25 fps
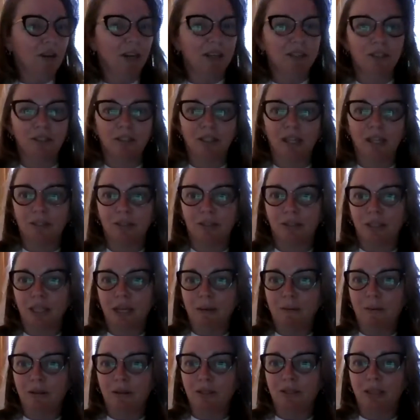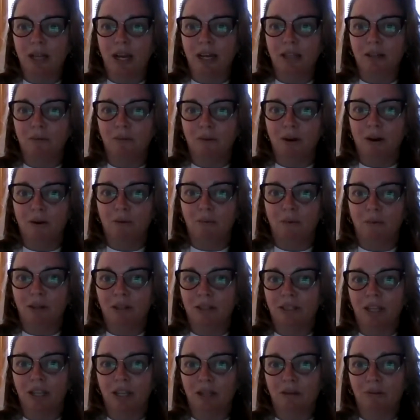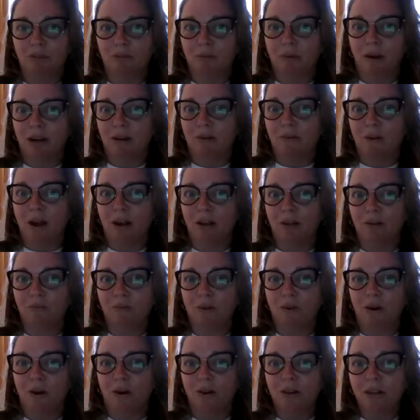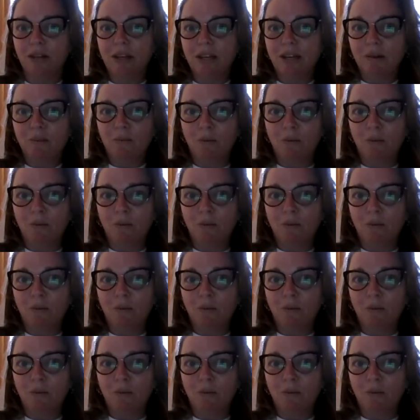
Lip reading: and just like sleep on the side of the road until he was ready to rock and roll.